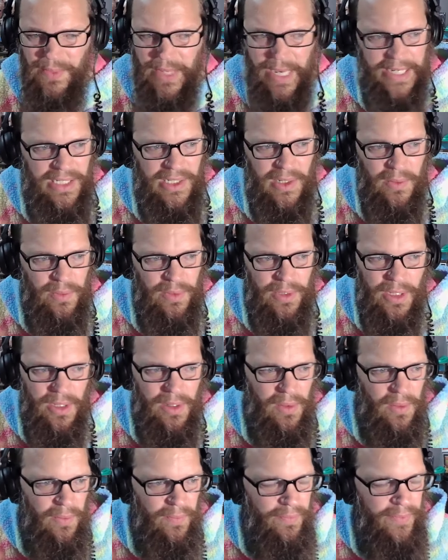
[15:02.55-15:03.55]
I don't
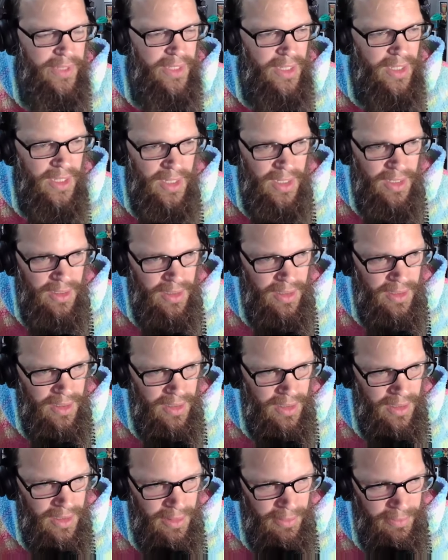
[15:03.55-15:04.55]
know.
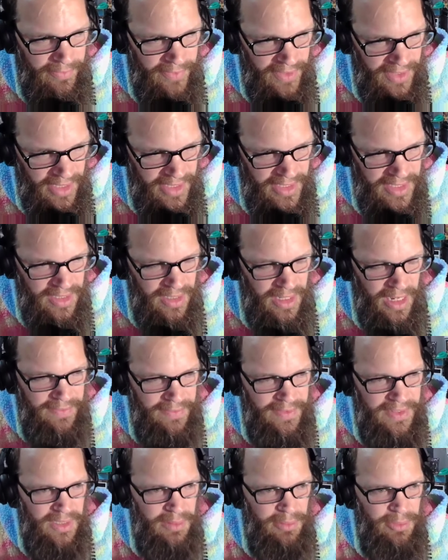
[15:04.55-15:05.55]
Um, Vanessa,
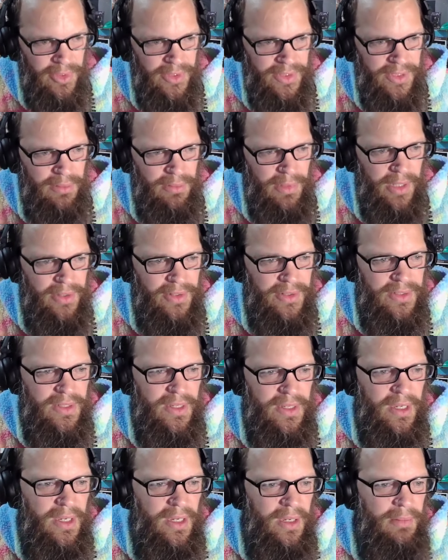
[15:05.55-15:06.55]
obviously Marissa Mothers.
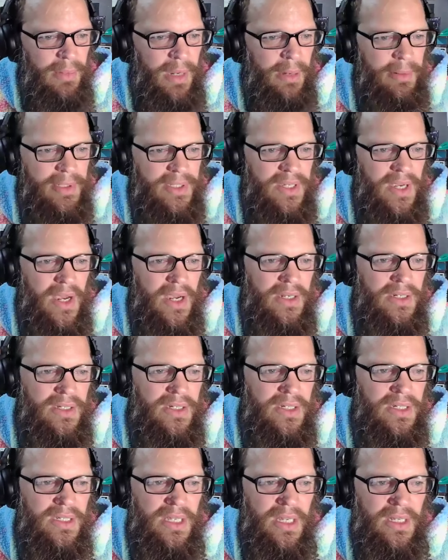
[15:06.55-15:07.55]
Mama Talks,
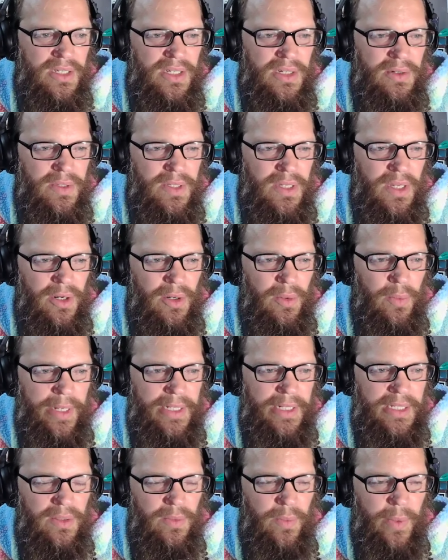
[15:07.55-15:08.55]
she said she was on her way
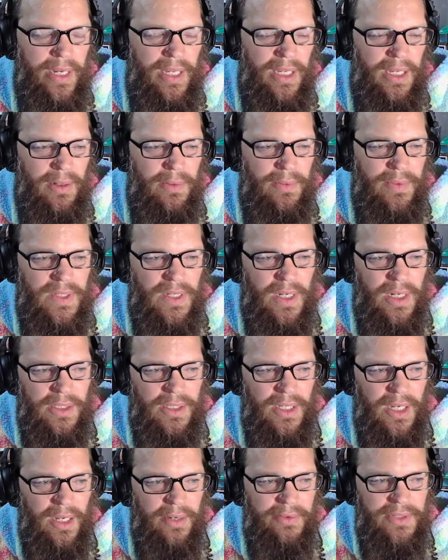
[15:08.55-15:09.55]
to the wedding and it was
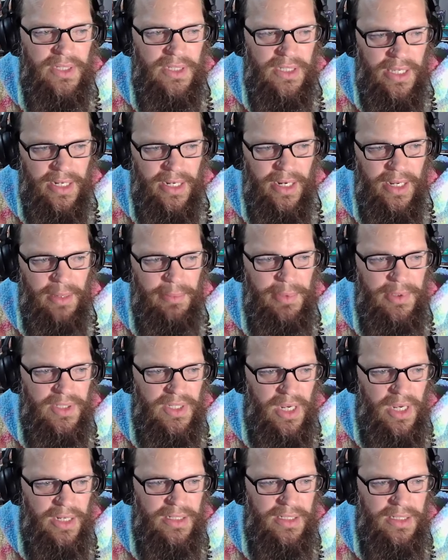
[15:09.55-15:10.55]
called off. She headed up and
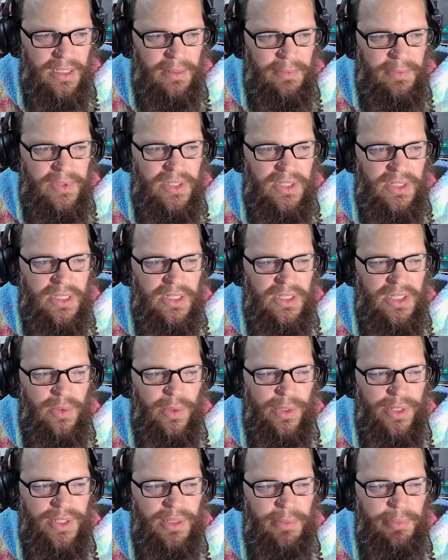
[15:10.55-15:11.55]
talked to him. She said she
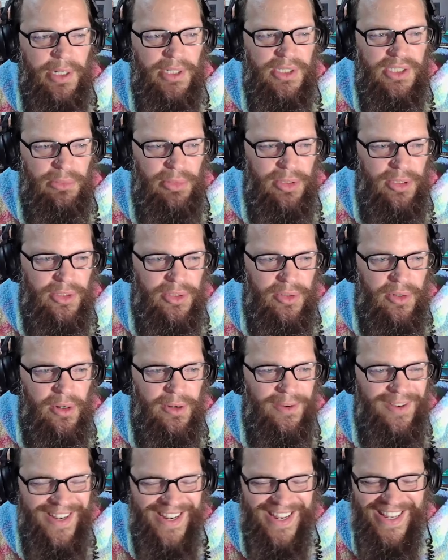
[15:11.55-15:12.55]
wanted to punch him in the
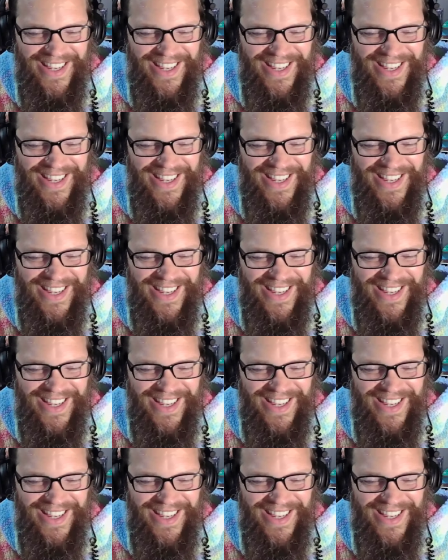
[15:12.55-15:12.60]
throat.